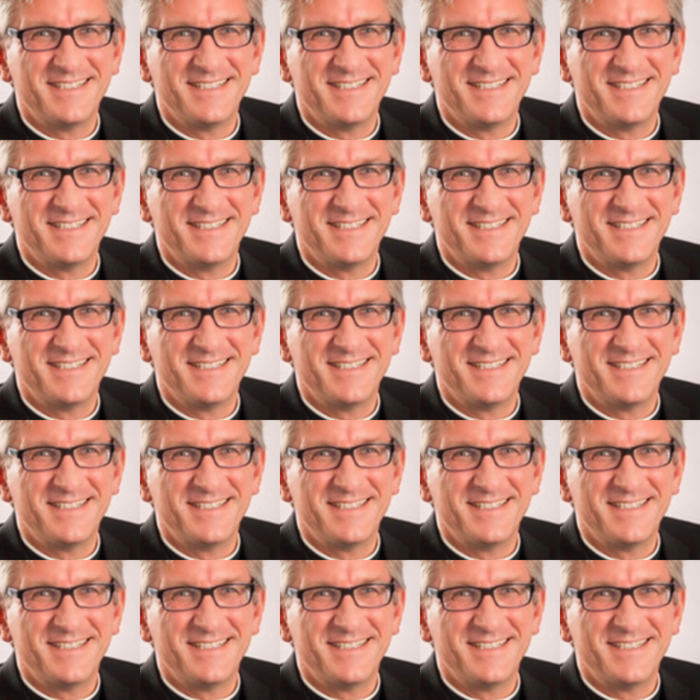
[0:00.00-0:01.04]

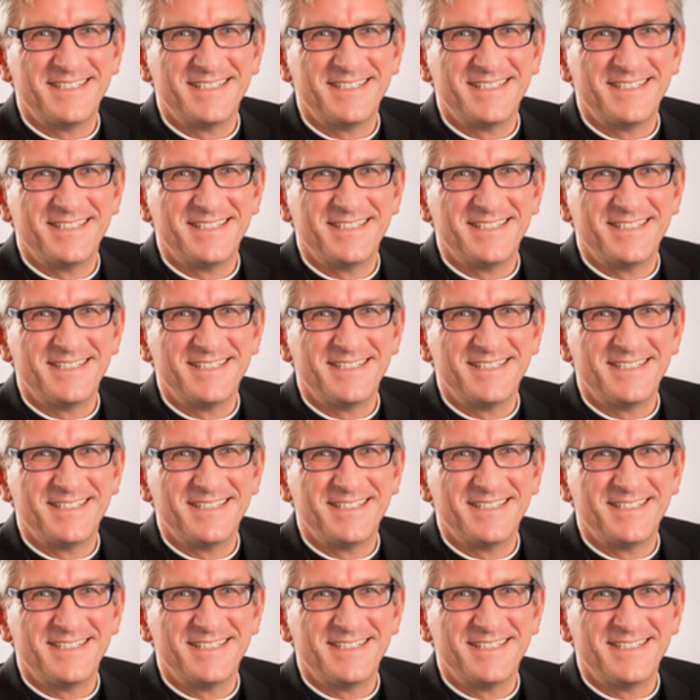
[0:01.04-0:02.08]

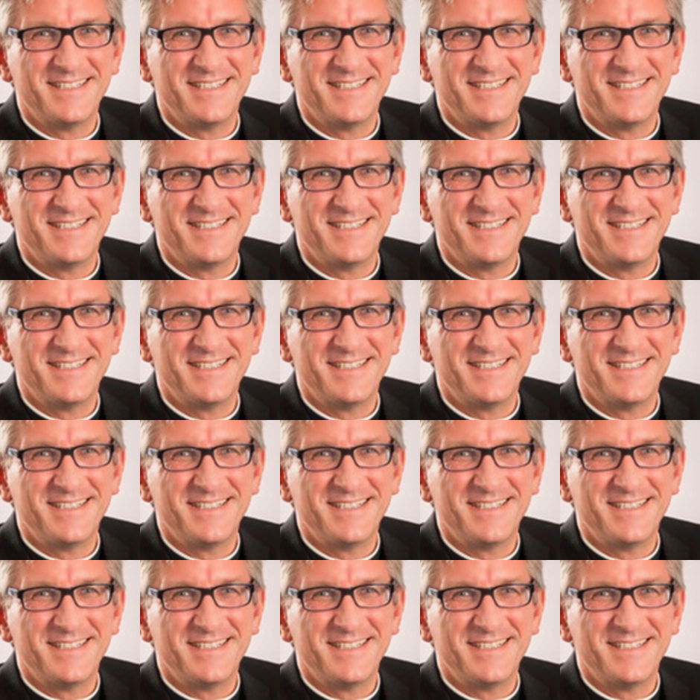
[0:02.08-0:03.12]

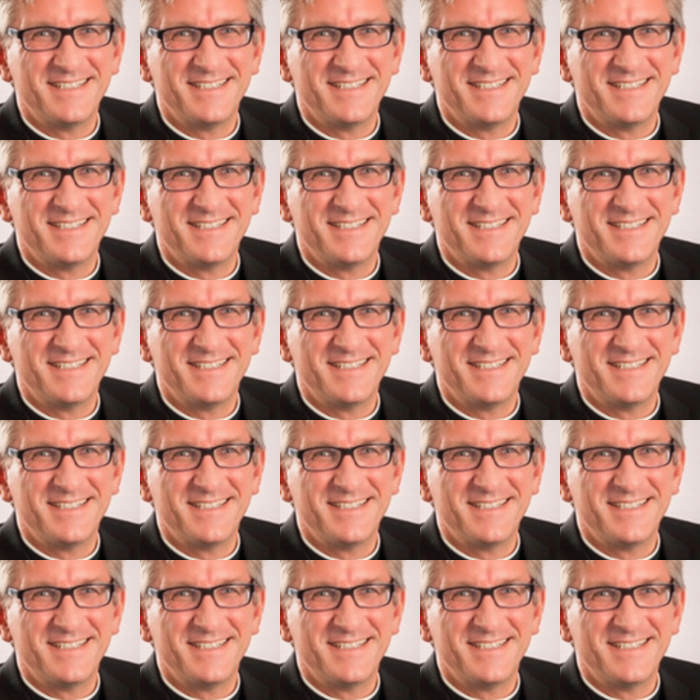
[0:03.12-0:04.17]

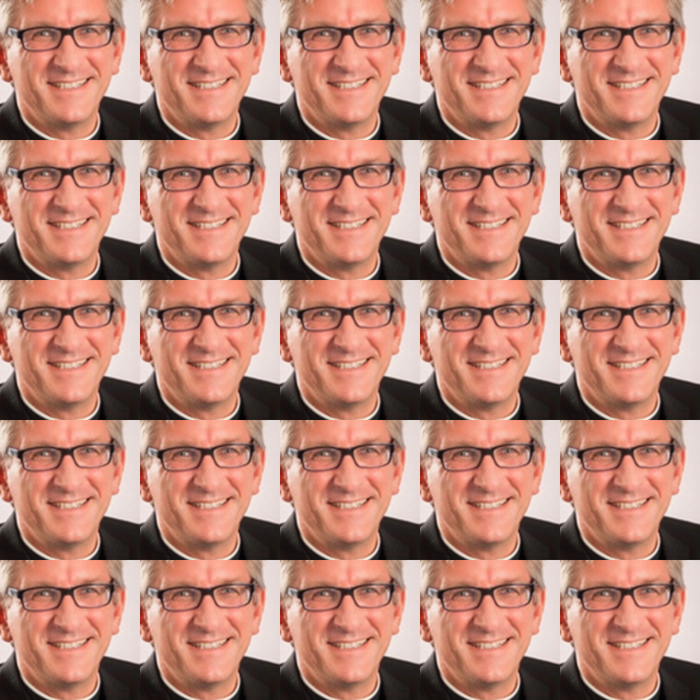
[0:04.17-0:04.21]
This is a still picture; no speech is visible.